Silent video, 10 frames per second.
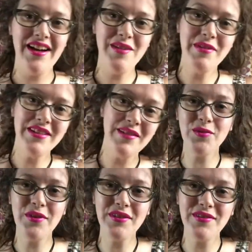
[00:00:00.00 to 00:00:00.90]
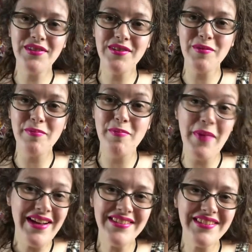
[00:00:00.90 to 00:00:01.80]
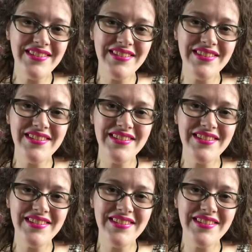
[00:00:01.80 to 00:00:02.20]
I hope you guys have a wonderful, magical